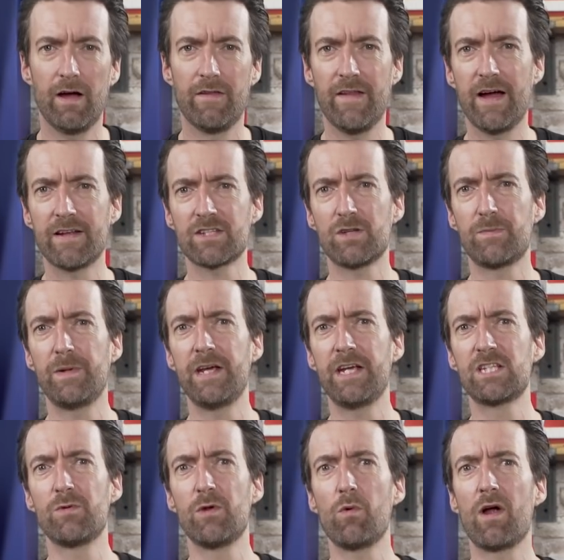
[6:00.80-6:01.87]
And that
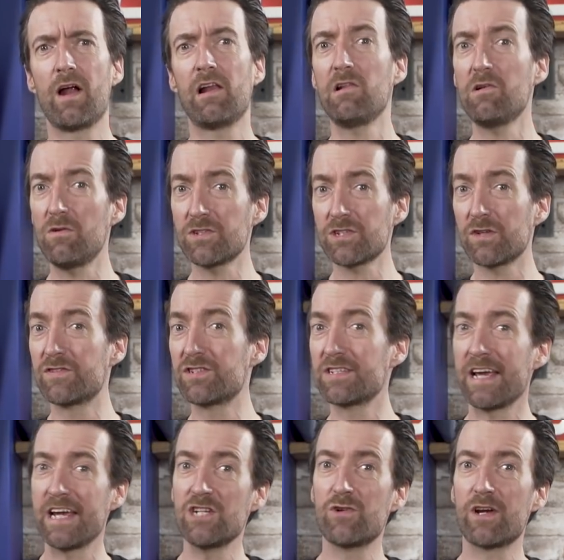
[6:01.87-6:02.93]
appears to be where a lot of
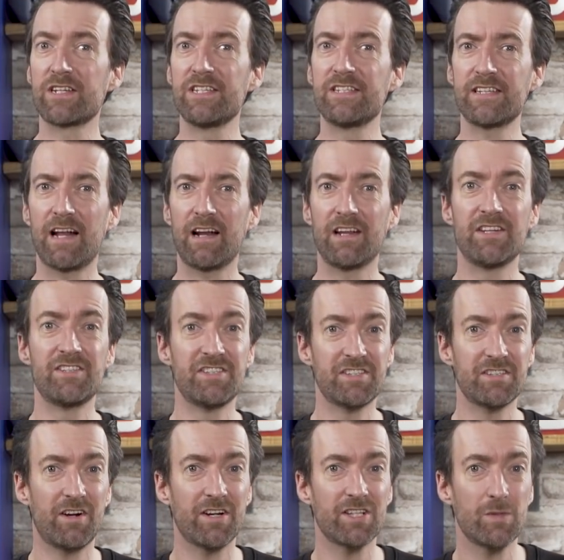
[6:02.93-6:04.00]
stage racing talent has
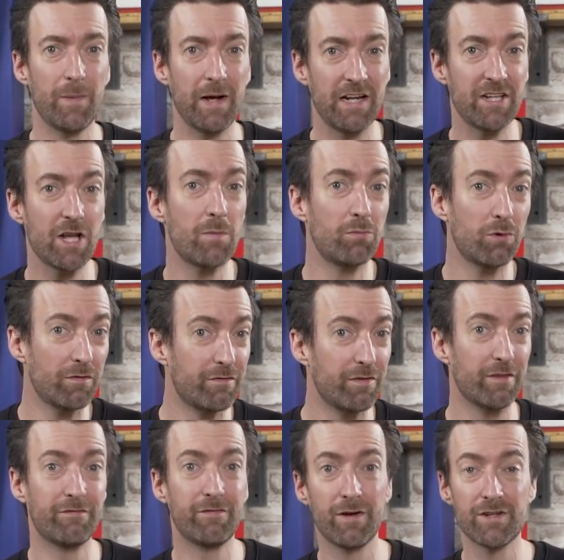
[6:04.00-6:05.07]
decided to pin a number on for
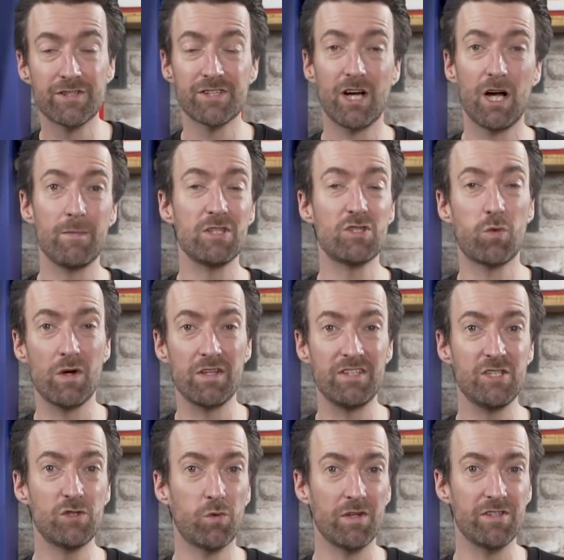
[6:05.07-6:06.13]
the first time in
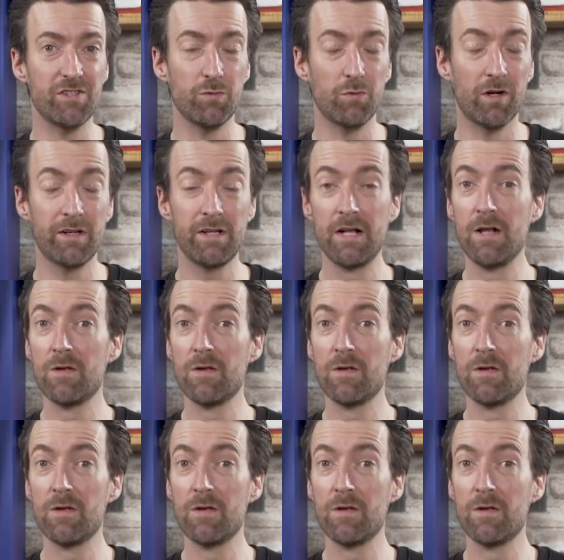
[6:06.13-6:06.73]
2021.